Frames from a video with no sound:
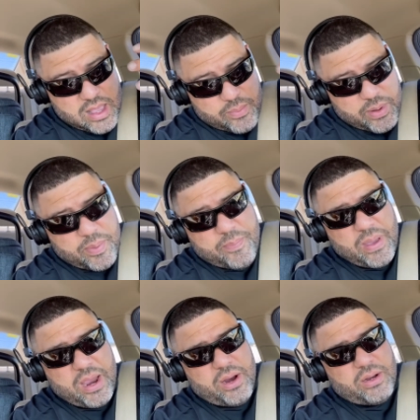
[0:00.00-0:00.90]
be
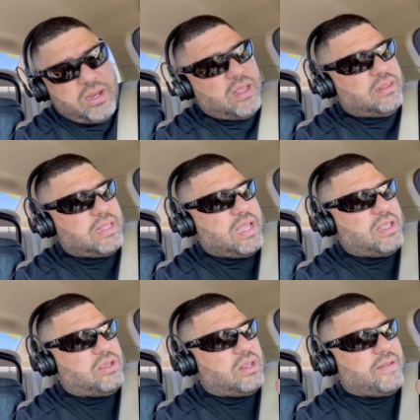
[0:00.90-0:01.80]
prepared
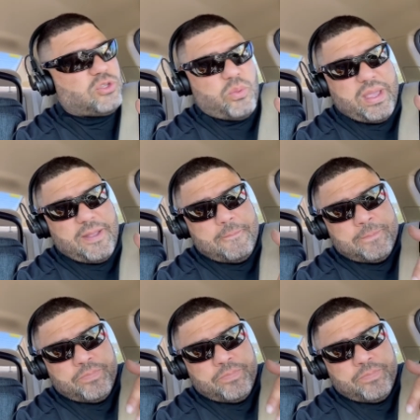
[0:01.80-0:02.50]
that you're going to have to wait,